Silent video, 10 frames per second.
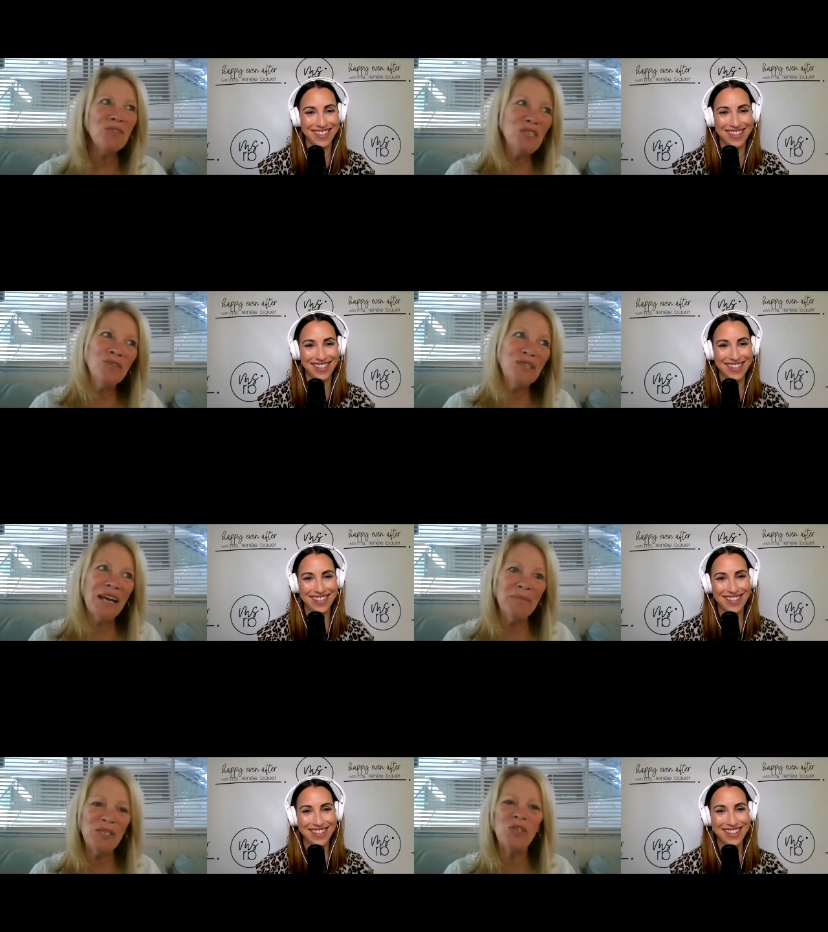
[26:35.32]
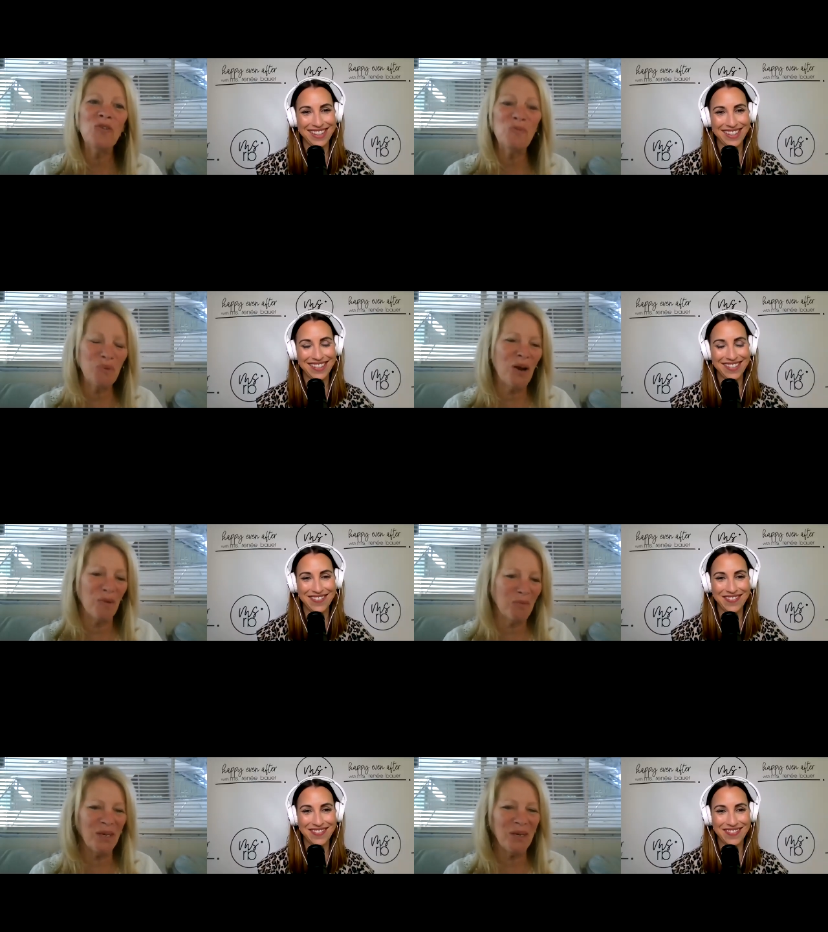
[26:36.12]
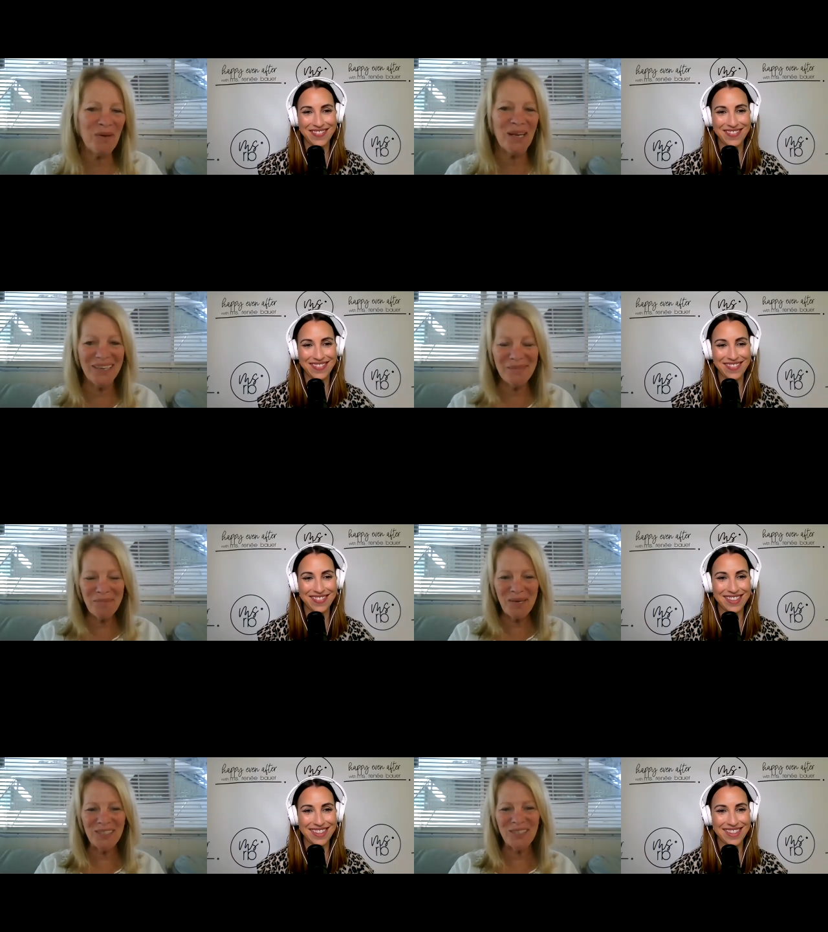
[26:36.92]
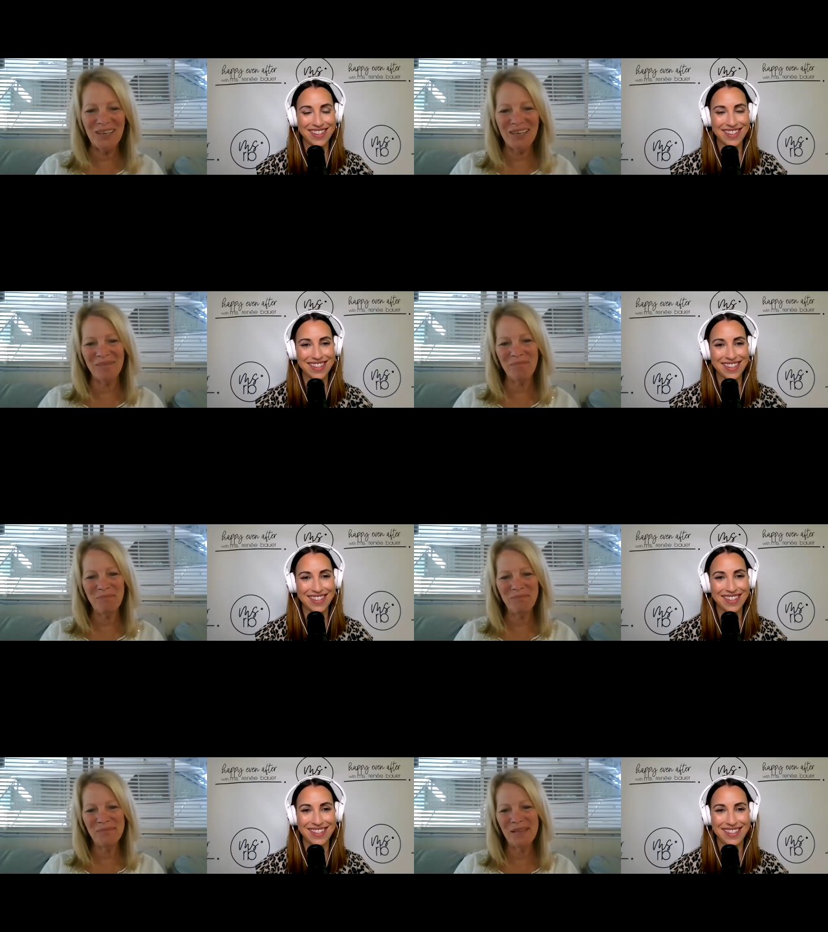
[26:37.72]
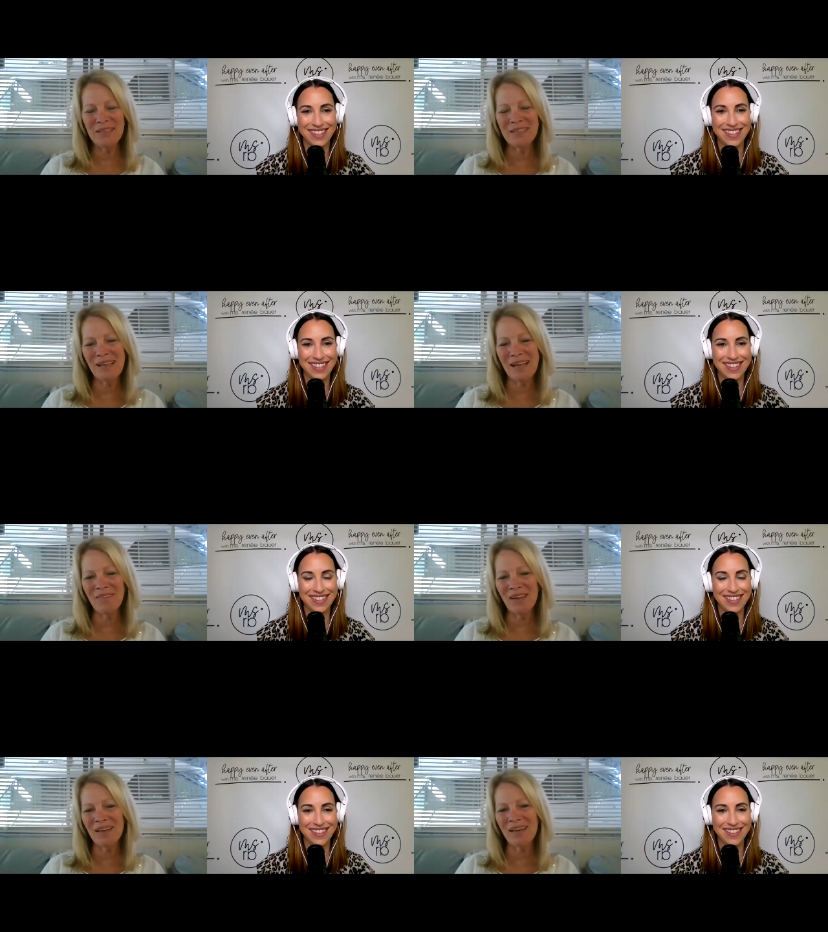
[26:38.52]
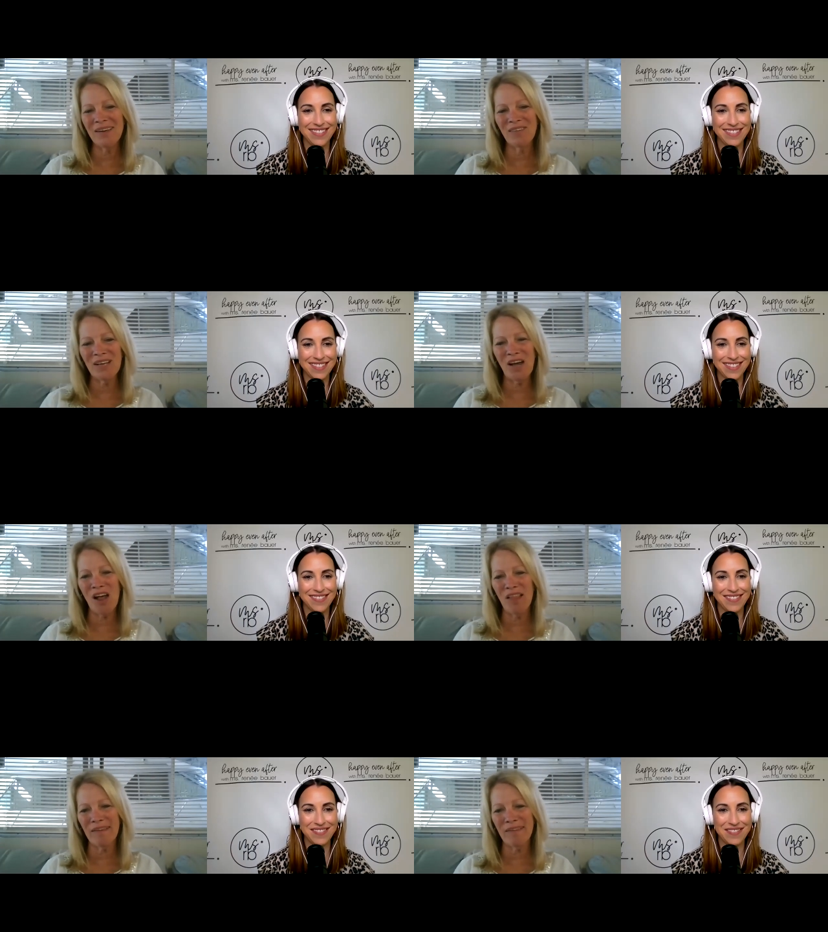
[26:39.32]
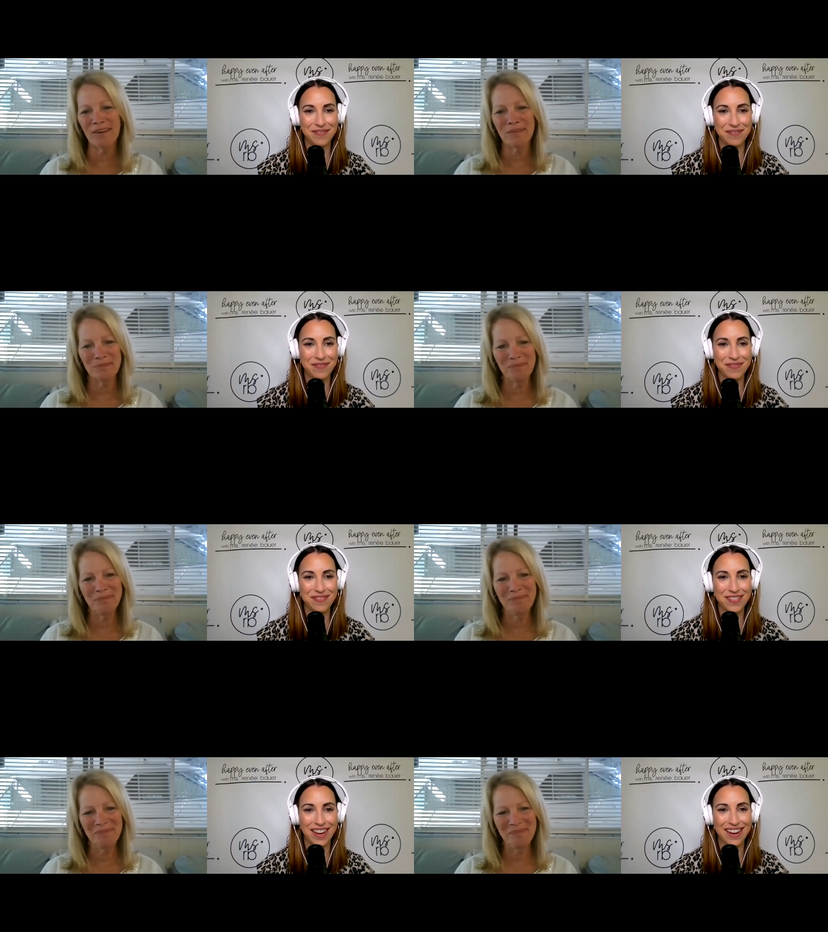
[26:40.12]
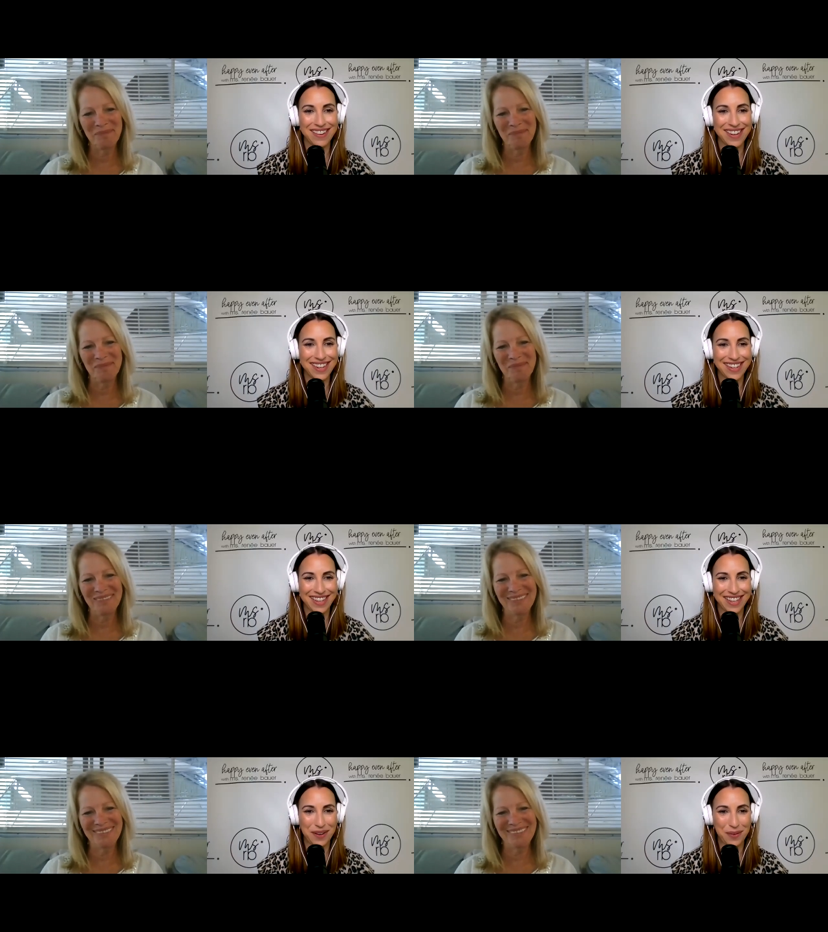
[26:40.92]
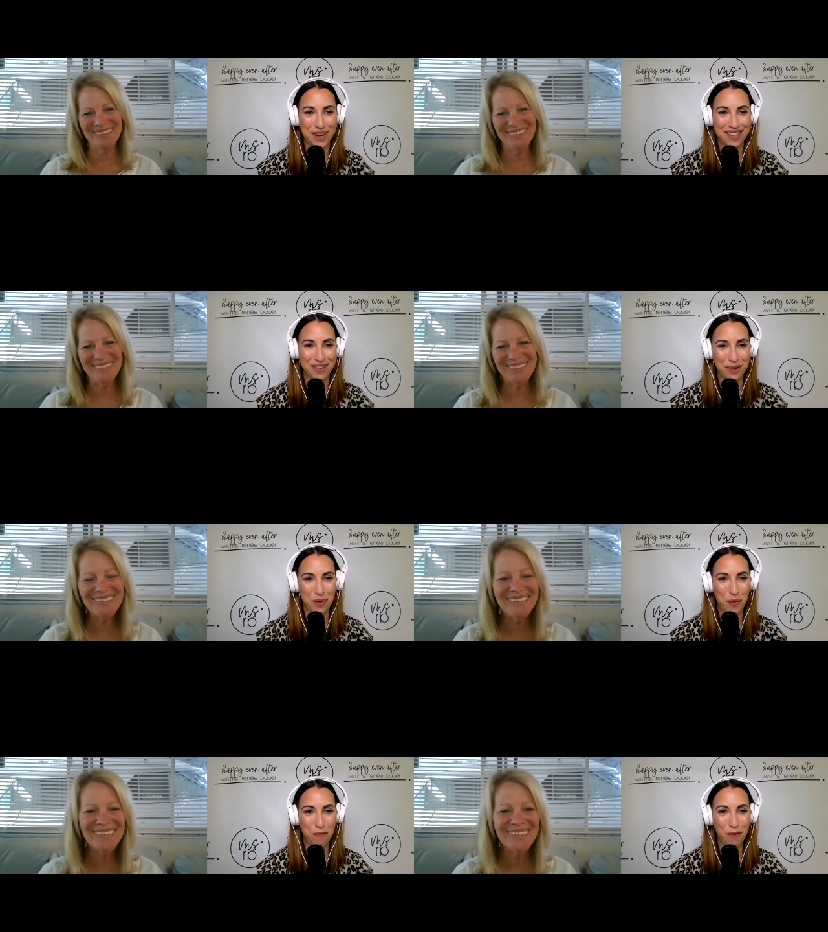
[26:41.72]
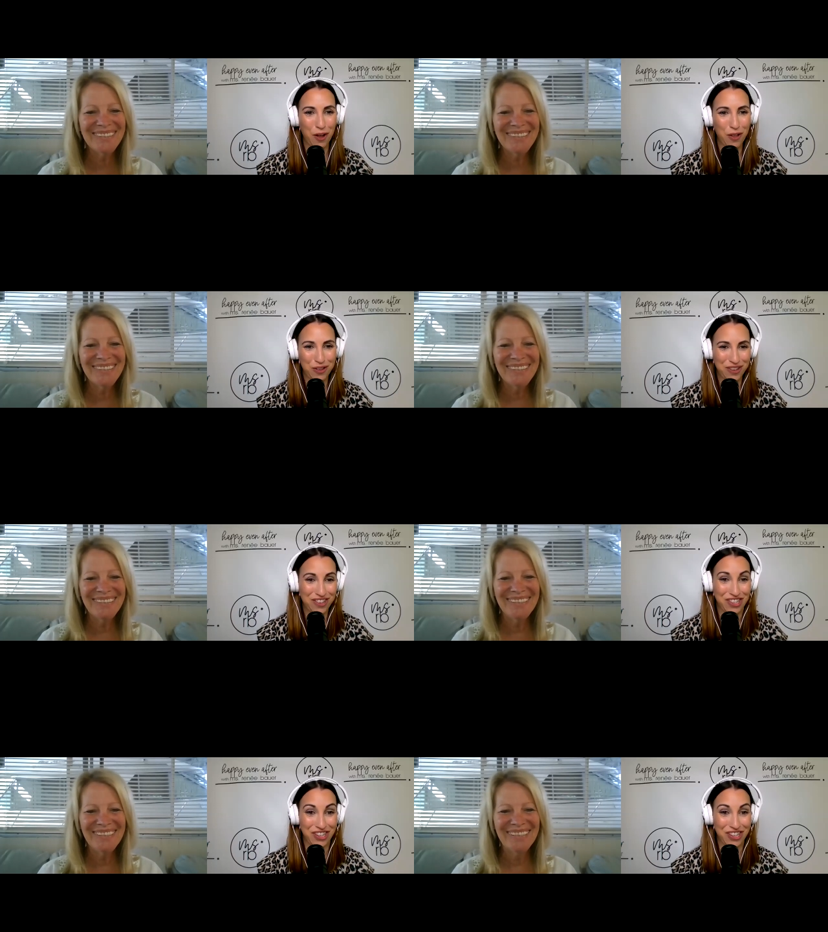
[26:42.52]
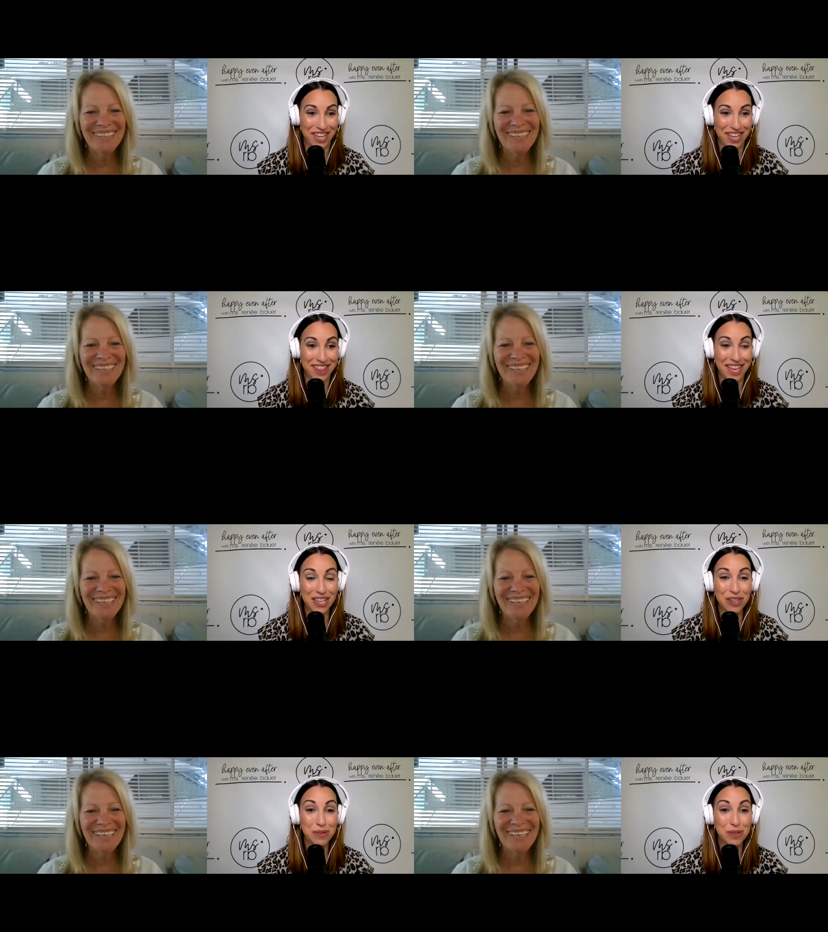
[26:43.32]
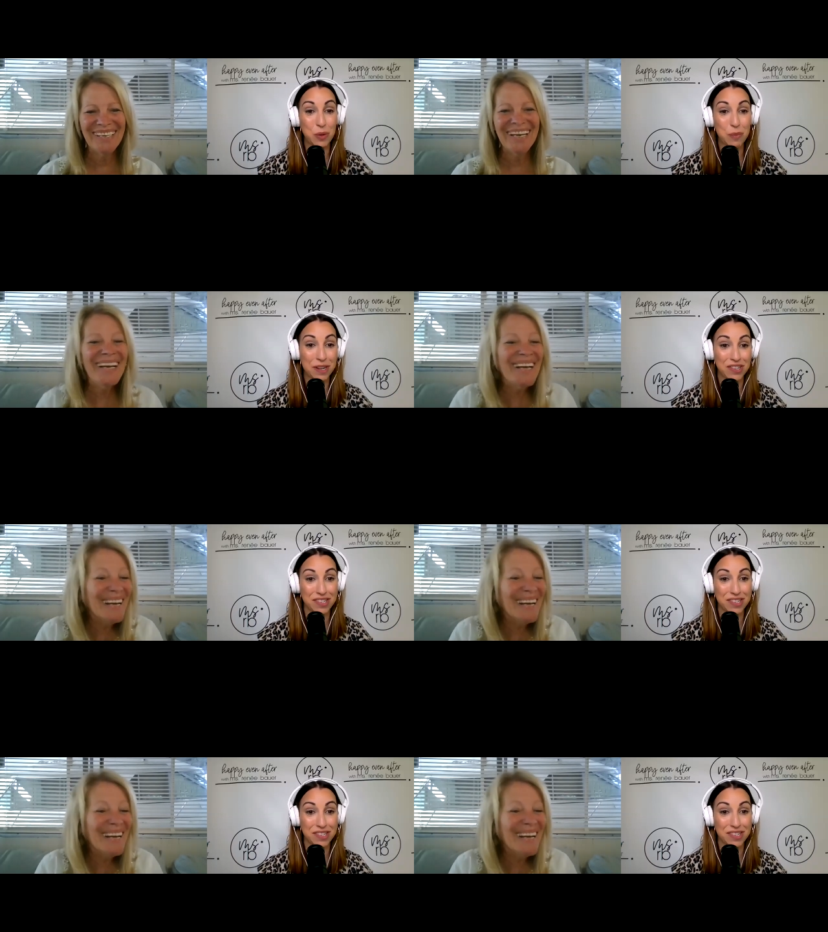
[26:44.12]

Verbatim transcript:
Speaker 1: no time soon, probably. But but um, that's I've got kind of a calling there.
Speaker 2: All right, I can't wait to follow your journey. Thank you so much,